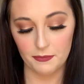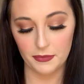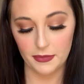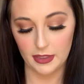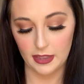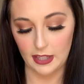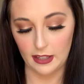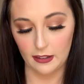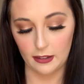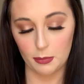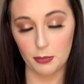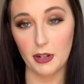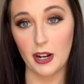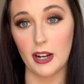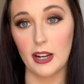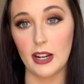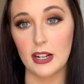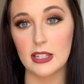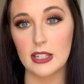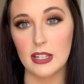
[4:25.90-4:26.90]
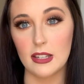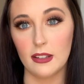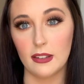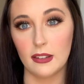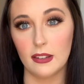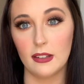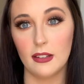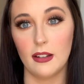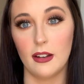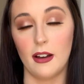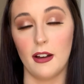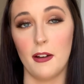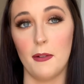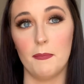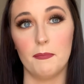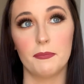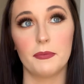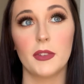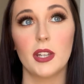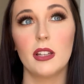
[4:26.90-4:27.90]
This product is
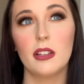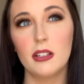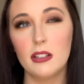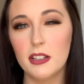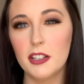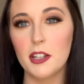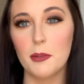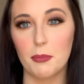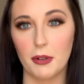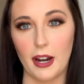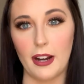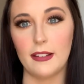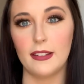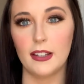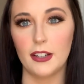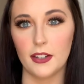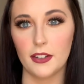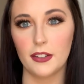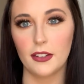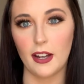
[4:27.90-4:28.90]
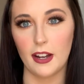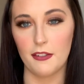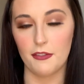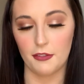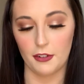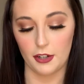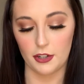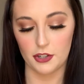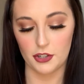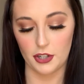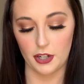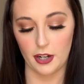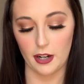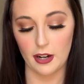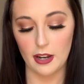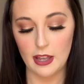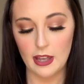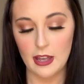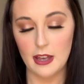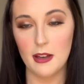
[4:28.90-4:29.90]
a little on the pricier side for sure,
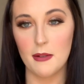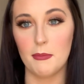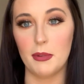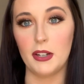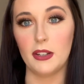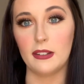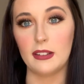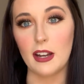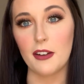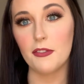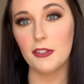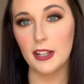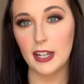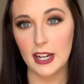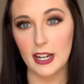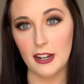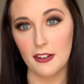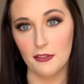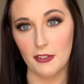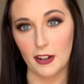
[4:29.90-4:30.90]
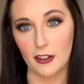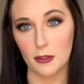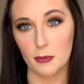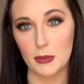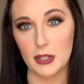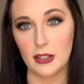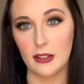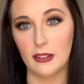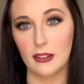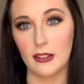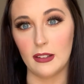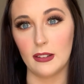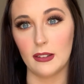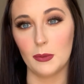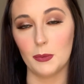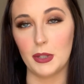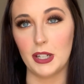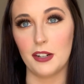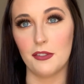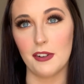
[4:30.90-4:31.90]
but it's definitely an investment, since
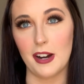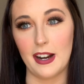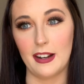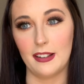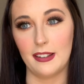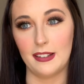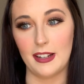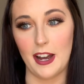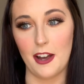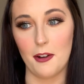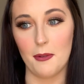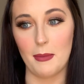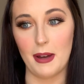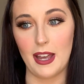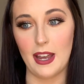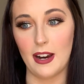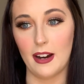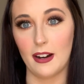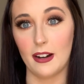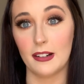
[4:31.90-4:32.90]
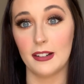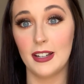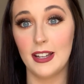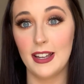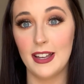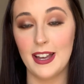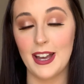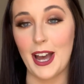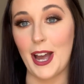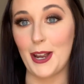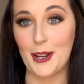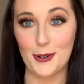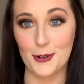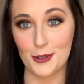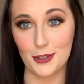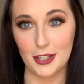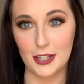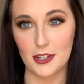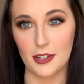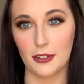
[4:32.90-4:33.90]
whenever I style my hair, I
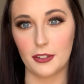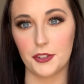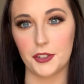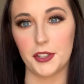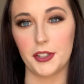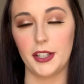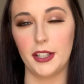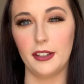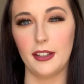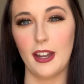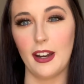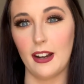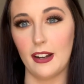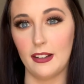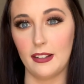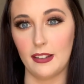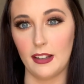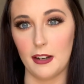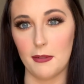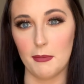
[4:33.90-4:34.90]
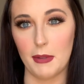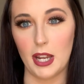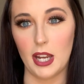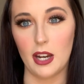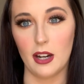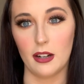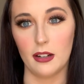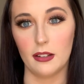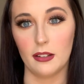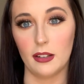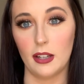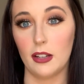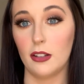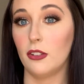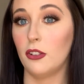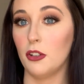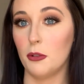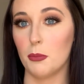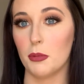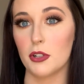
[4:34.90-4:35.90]
usually just curl it. Like I said, my hair is like
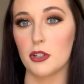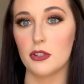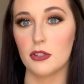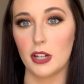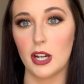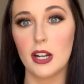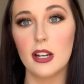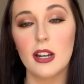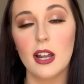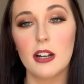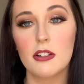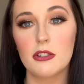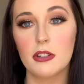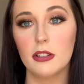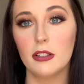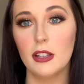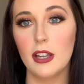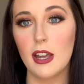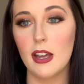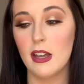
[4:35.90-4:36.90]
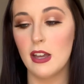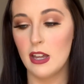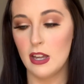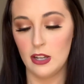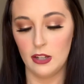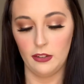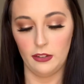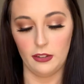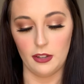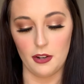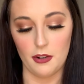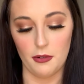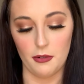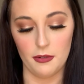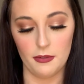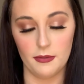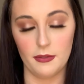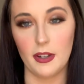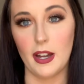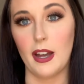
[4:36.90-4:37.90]
super straight naturally, so
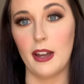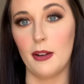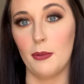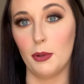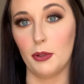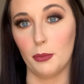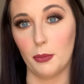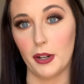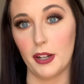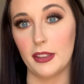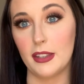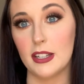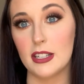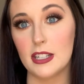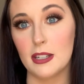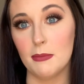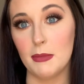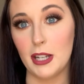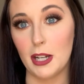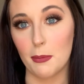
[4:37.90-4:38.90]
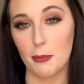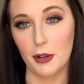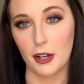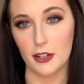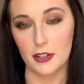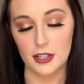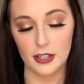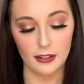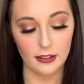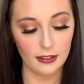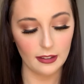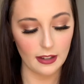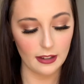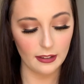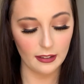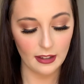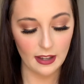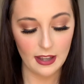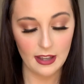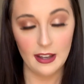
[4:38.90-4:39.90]
it was worth it to me to purchase
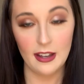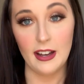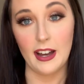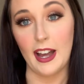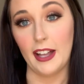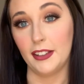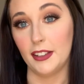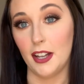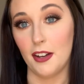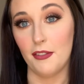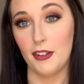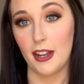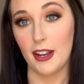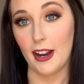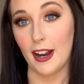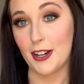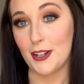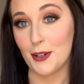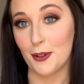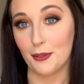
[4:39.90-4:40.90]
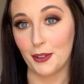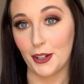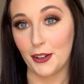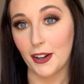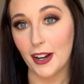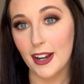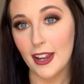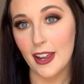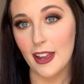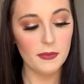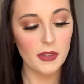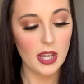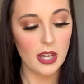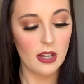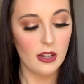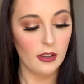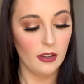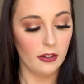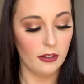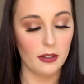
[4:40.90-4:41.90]
this. I love it. I don't regret it.
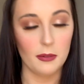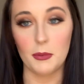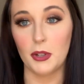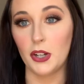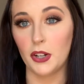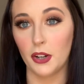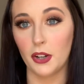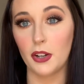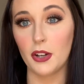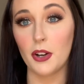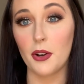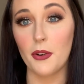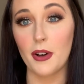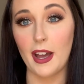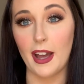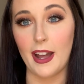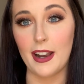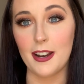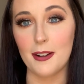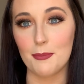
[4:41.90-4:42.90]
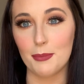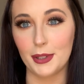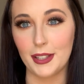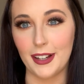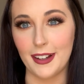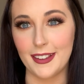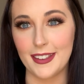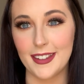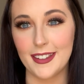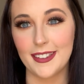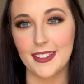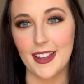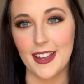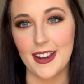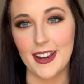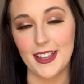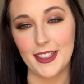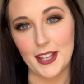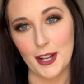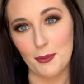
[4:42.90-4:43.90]
So I'm going to go ahead and plug this in,
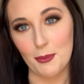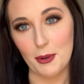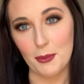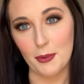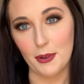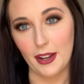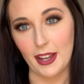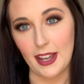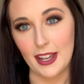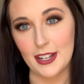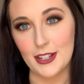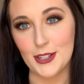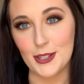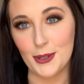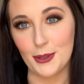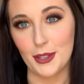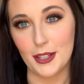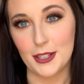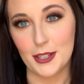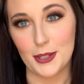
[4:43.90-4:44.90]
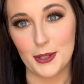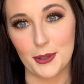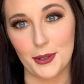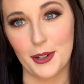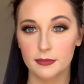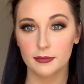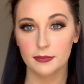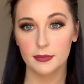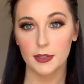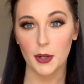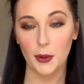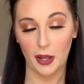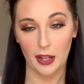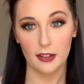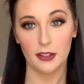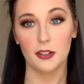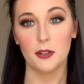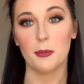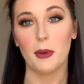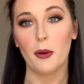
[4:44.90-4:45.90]
and then we will get into the tutorial. Okay,
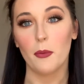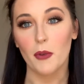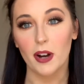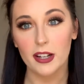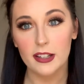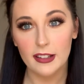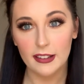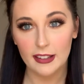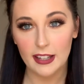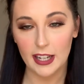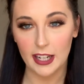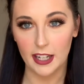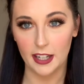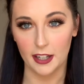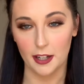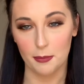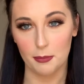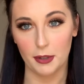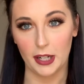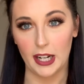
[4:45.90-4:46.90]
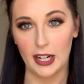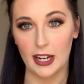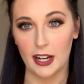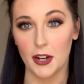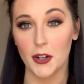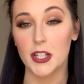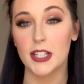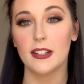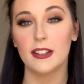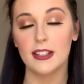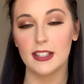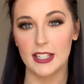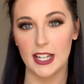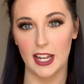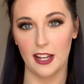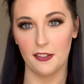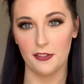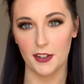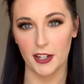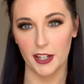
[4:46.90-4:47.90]
so my wand is heating up right now. It doesn't
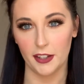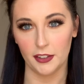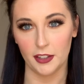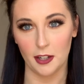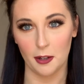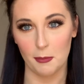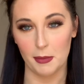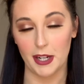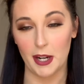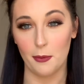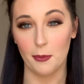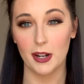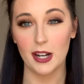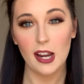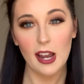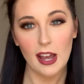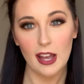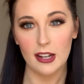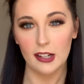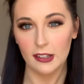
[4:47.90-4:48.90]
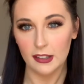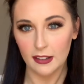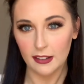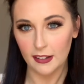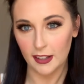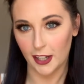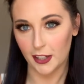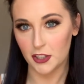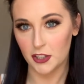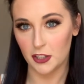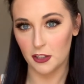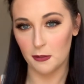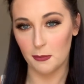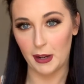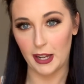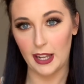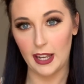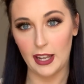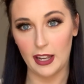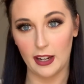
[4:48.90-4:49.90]
take very long, but I went ahead and sectioned
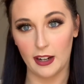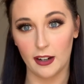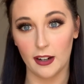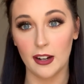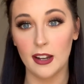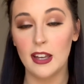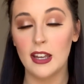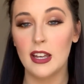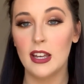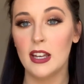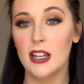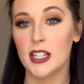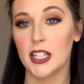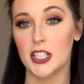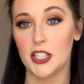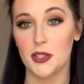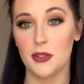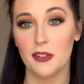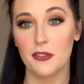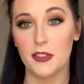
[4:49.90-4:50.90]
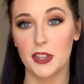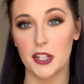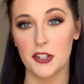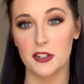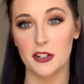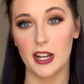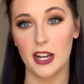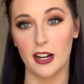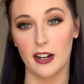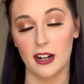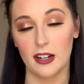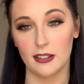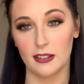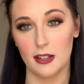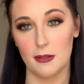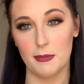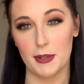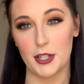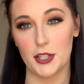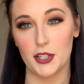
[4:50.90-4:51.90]
my hair. I do have thinner hair, as I
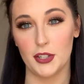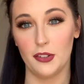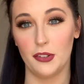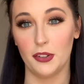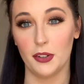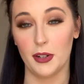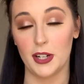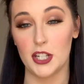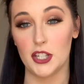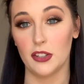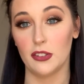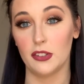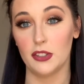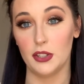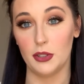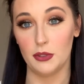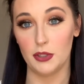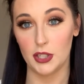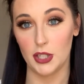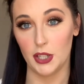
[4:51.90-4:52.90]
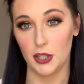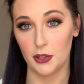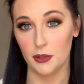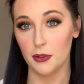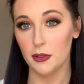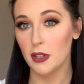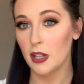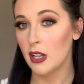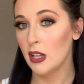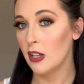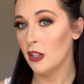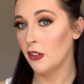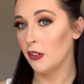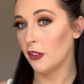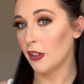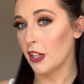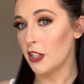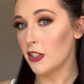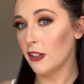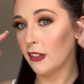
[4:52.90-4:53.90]
mentioned, so I just do 2. So
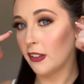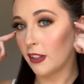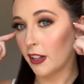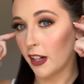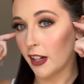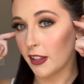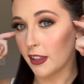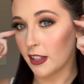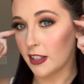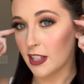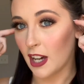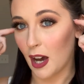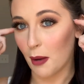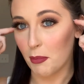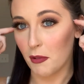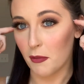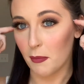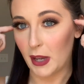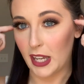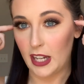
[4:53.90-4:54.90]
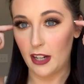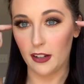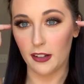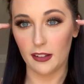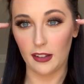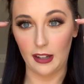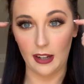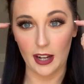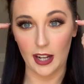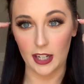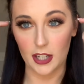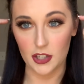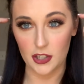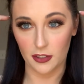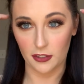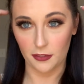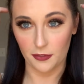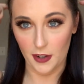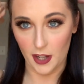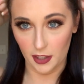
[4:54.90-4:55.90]
I just start at the top of my ears and kind of
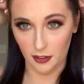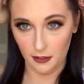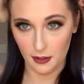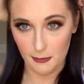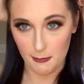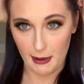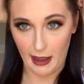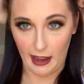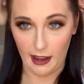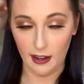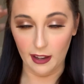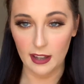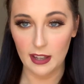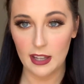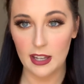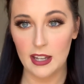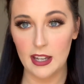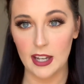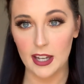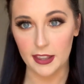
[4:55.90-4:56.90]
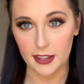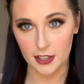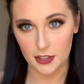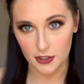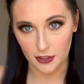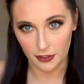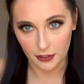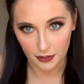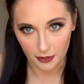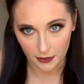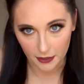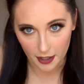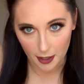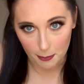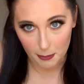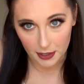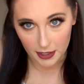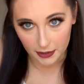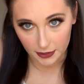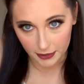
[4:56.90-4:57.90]
just follow it back, and then just throw it
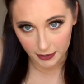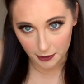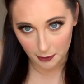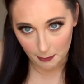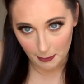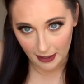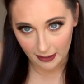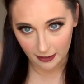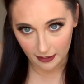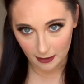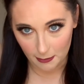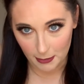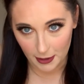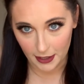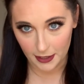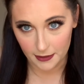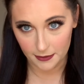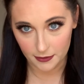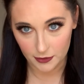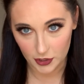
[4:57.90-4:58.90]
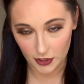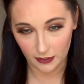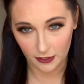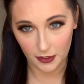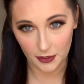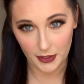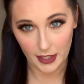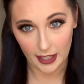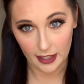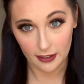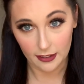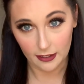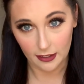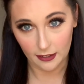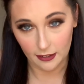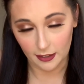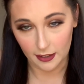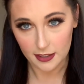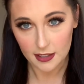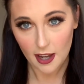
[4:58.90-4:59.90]
up in a little messy bun just so that it
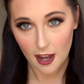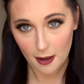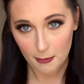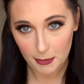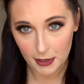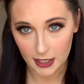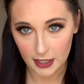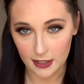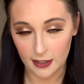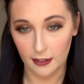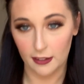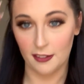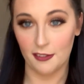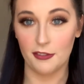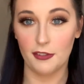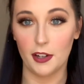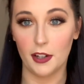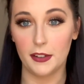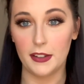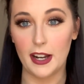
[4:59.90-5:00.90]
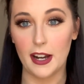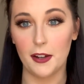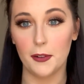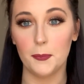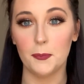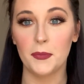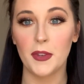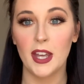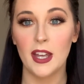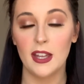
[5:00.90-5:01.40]
sits on top and it doesn't fall down.